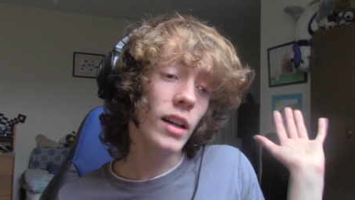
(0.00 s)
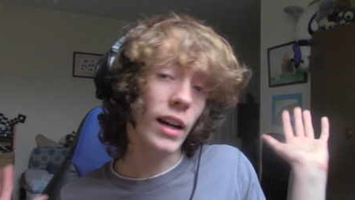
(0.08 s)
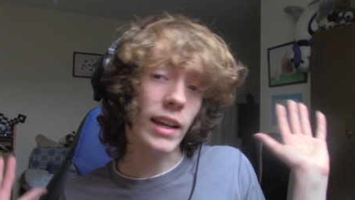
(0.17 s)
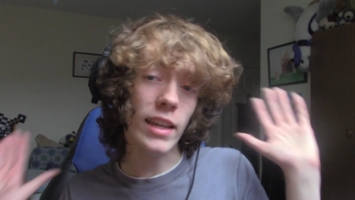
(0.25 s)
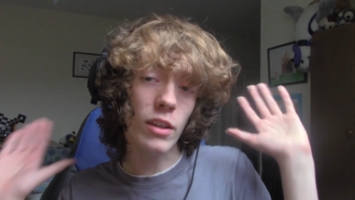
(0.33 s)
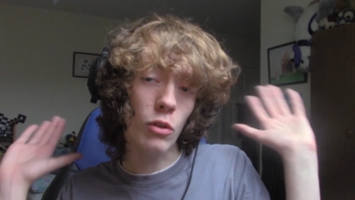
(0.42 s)

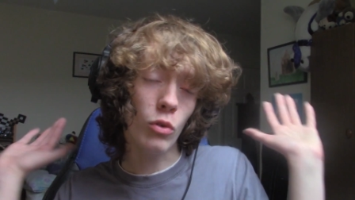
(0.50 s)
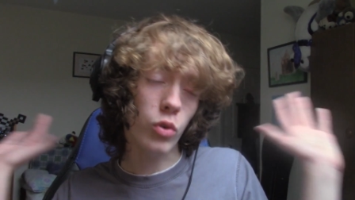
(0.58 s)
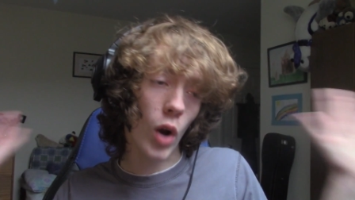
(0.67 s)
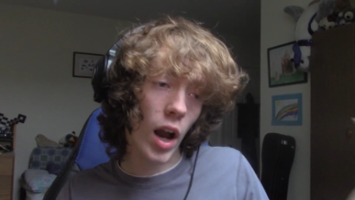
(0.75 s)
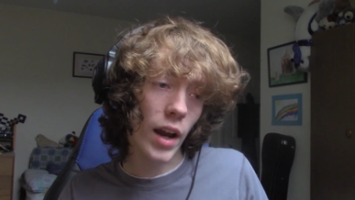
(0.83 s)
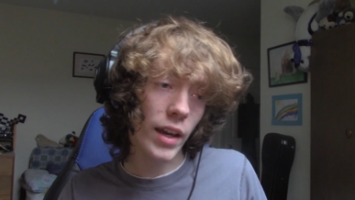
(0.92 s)
I hear you
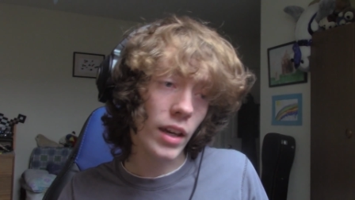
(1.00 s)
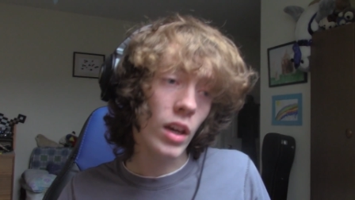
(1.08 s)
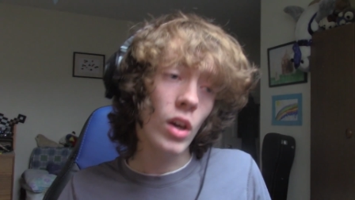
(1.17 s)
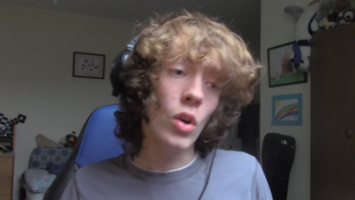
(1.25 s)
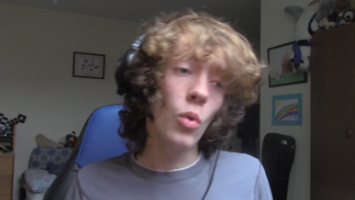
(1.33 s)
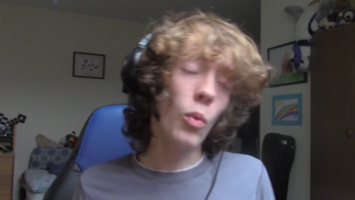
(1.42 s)
cry.
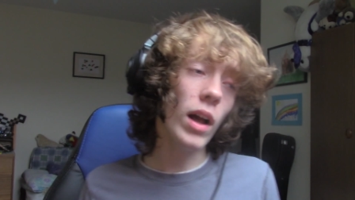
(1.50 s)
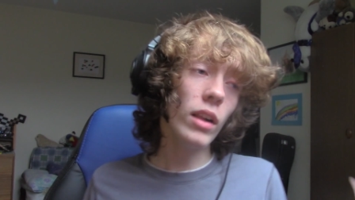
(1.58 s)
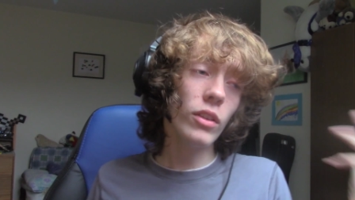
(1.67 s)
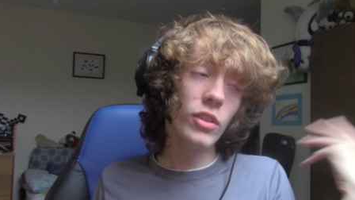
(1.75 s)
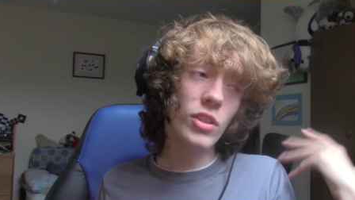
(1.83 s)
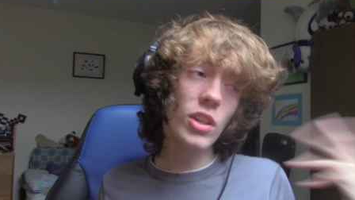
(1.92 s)

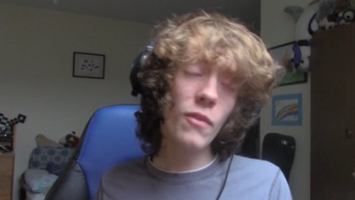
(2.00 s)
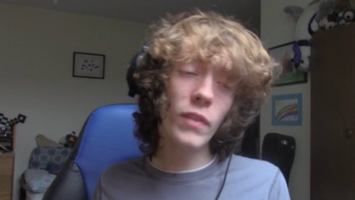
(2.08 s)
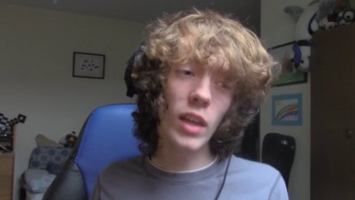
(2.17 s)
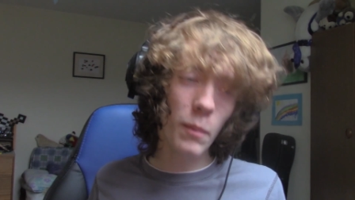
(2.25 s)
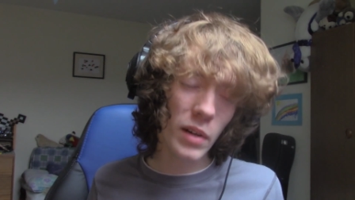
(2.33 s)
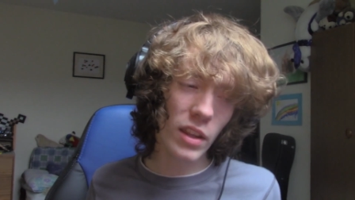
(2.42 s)
Well, the server
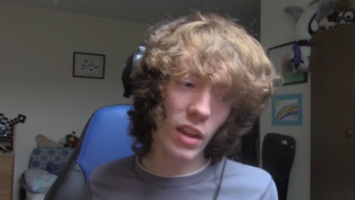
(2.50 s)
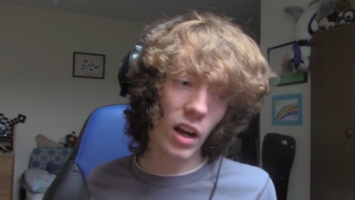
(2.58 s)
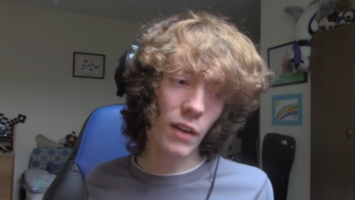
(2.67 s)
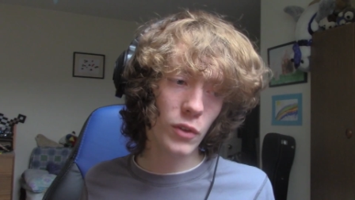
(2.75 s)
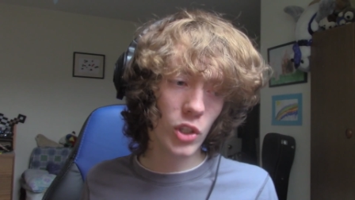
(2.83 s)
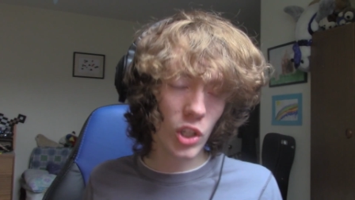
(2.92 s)
company that
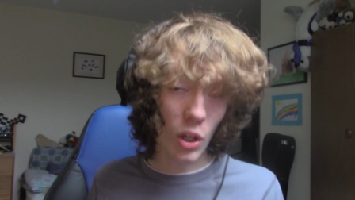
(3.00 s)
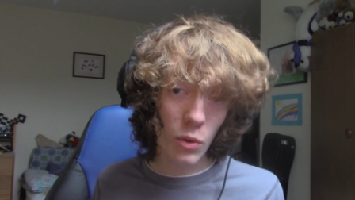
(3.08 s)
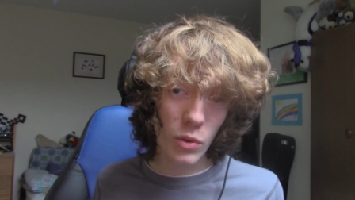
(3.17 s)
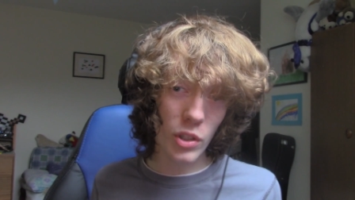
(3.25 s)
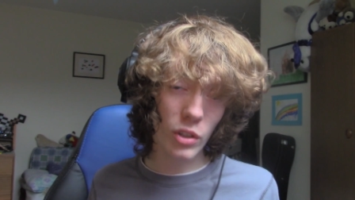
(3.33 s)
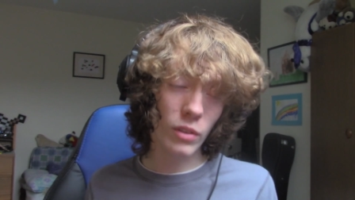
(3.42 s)
I've
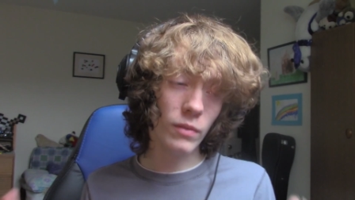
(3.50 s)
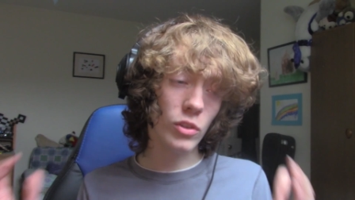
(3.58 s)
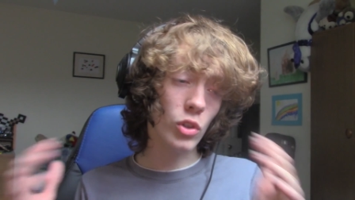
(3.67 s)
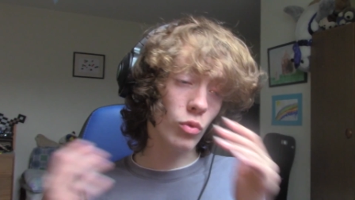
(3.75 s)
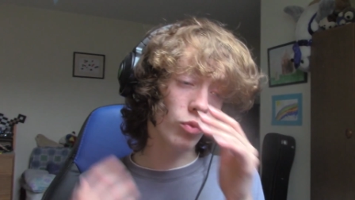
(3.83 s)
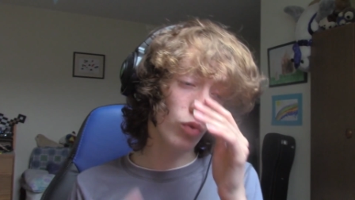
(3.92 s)
chosen
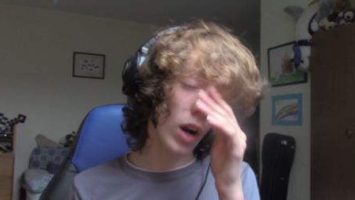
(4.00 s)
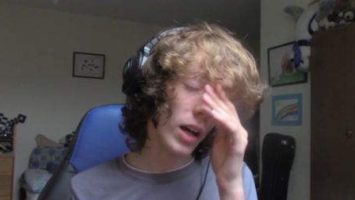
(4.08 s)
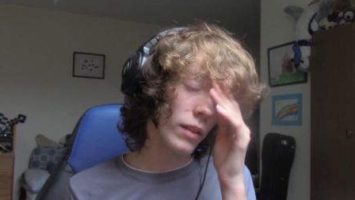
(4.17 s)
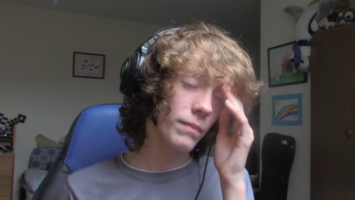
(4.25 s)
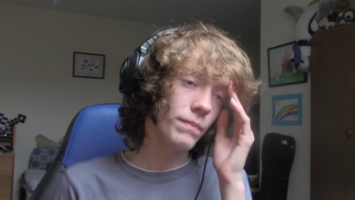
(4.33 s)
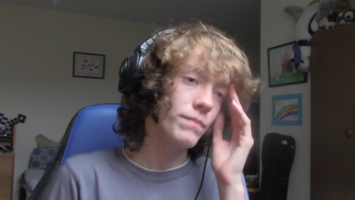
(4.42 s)
to
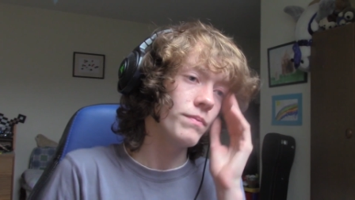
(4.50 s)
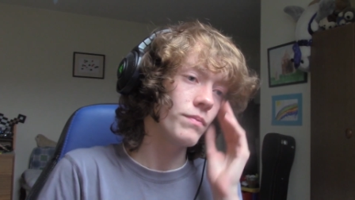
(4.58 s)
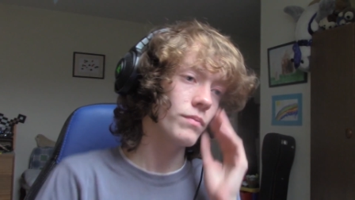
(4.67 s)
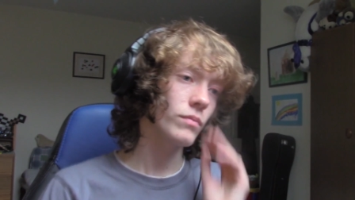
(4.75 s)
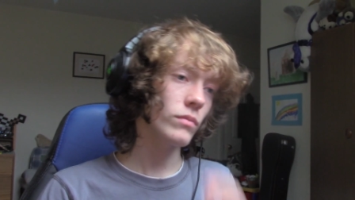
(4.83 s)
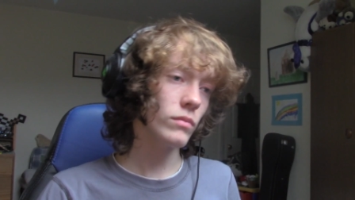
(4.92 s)
run
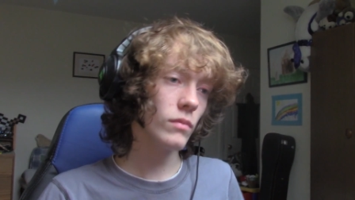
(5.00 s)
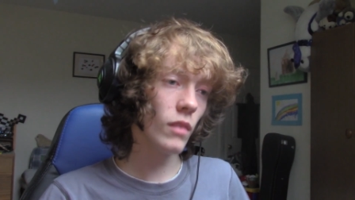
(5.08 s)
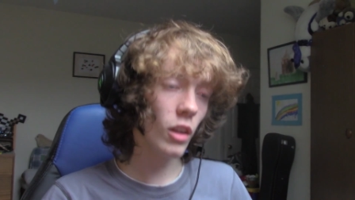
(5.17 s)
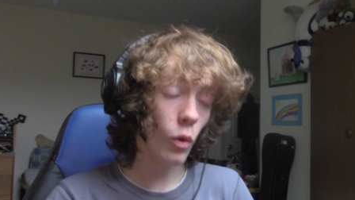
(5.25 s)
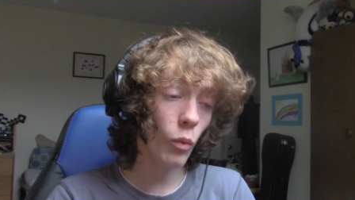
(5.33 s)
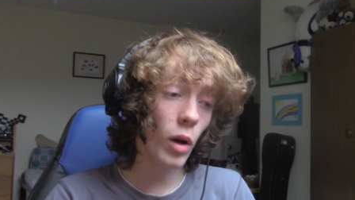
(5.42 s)

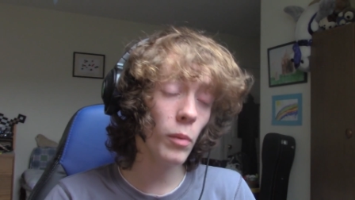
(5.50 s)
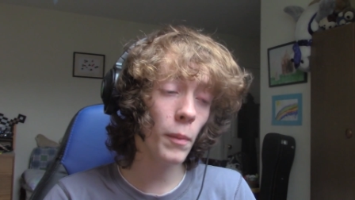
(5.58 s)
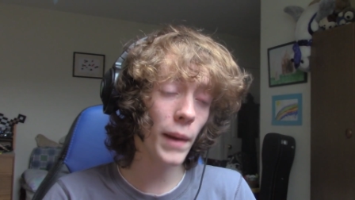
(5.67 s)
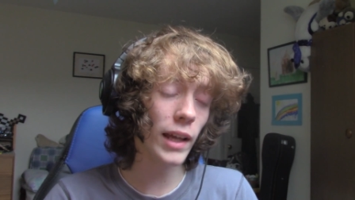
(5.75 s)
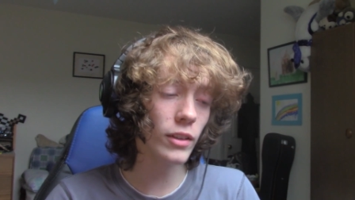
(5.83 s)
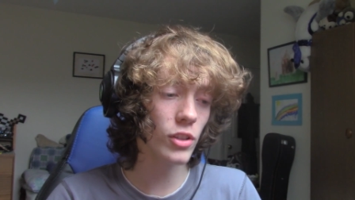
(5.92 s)
Realm of
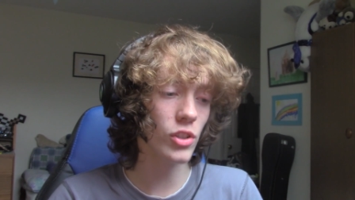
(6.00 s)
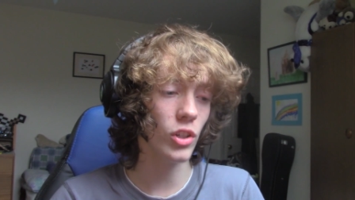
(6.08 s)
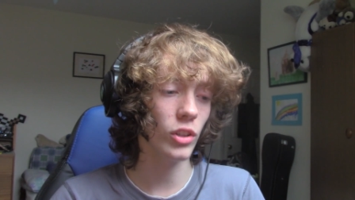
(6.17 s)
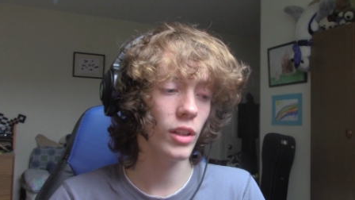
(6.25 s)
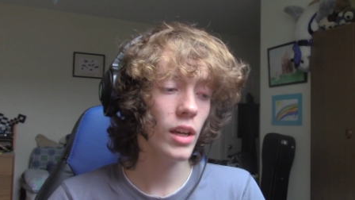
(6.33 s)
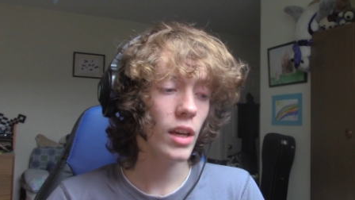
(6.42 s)
Madness
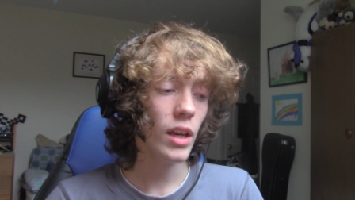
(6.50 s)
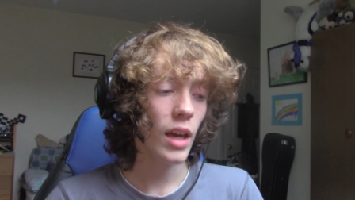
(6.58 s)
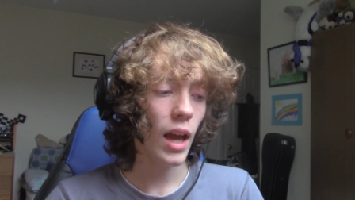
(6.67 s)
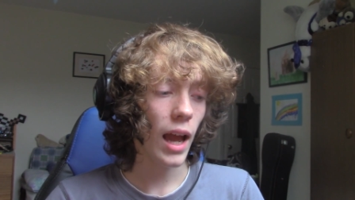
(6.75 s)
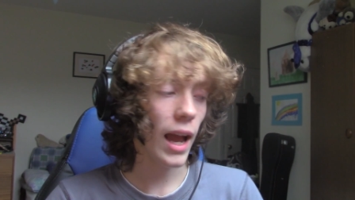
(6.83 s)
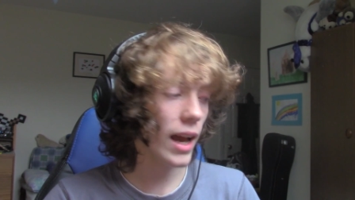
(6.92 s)
on
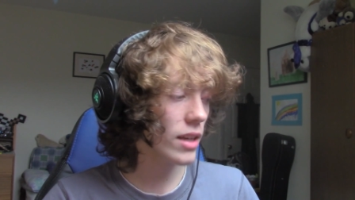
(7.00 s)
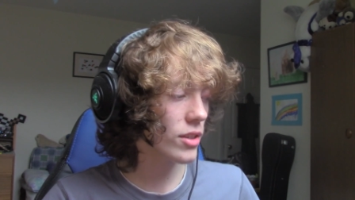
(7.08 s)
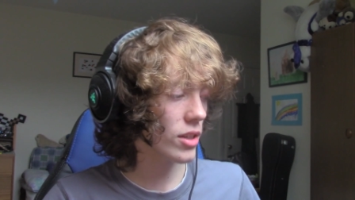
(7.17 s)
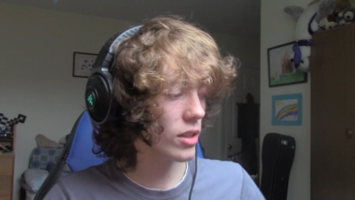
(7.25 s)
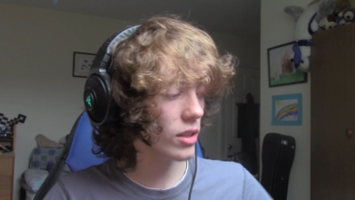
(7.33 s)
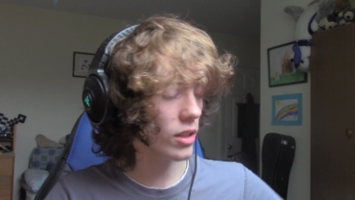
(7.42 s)
has
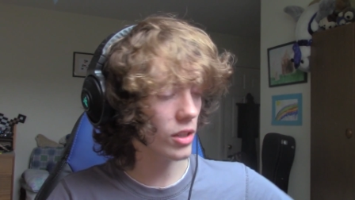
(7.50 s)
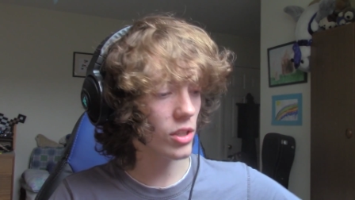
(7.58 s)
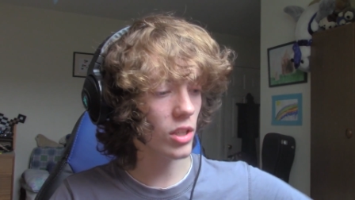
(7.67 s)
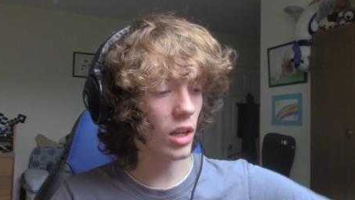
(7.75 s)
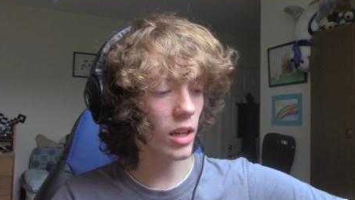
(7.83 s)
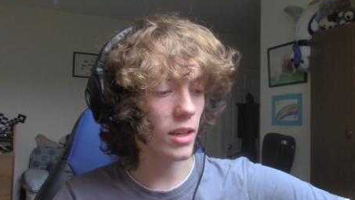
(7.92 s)
a, a
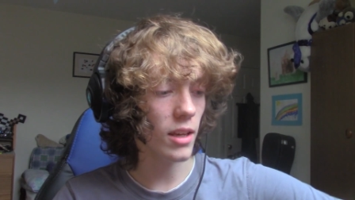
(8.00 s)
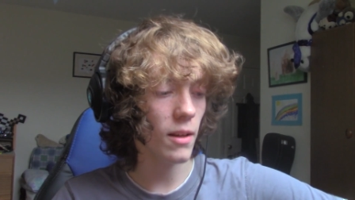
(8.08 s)
slight